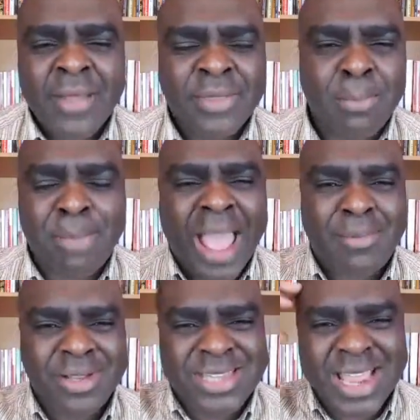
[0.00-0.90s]
The
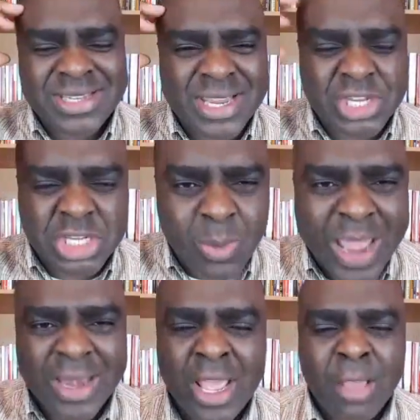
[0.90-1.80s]
Bible says his
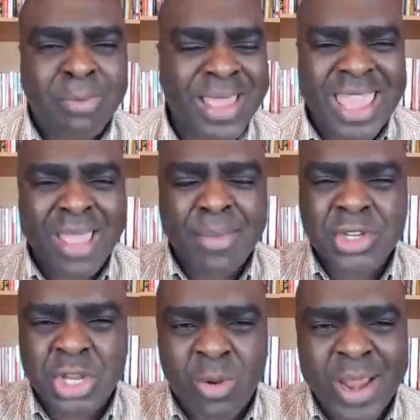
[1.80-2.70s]
sweat became
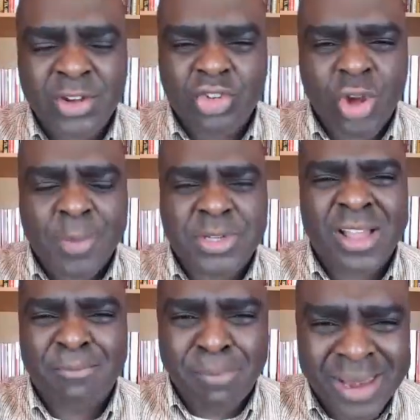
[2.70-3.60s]
as great drops
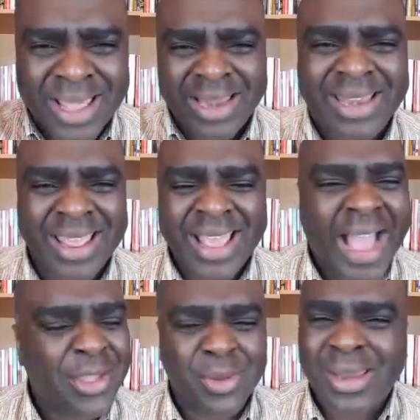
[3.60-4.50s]
of blood
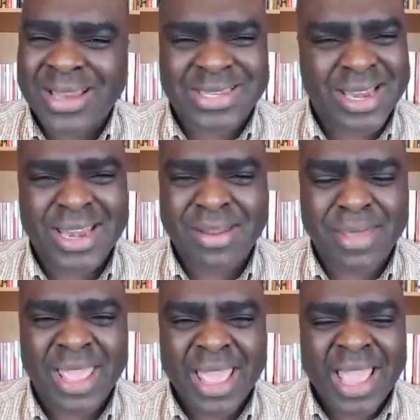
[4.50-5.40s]
are you listening to
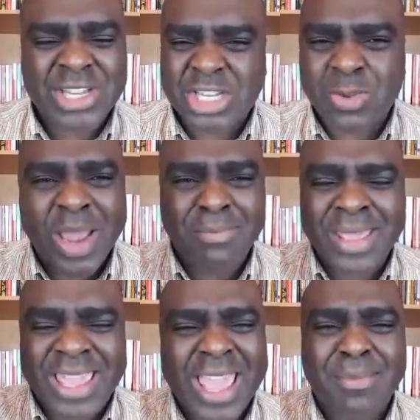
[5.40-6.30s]
me? His sweat
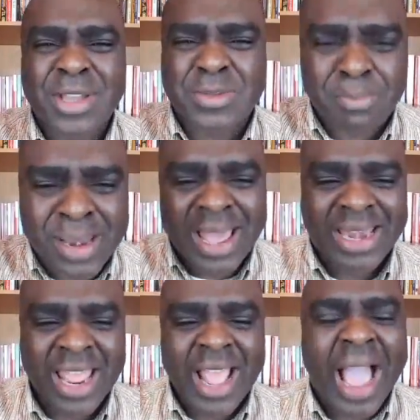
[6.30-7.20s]
became as
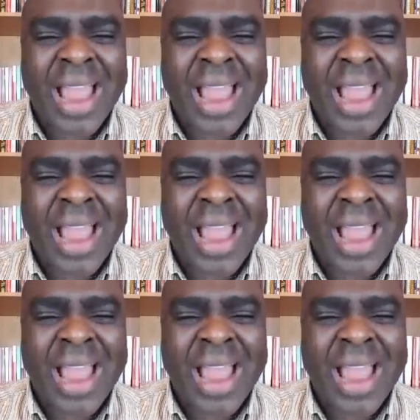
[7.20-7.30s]
blood.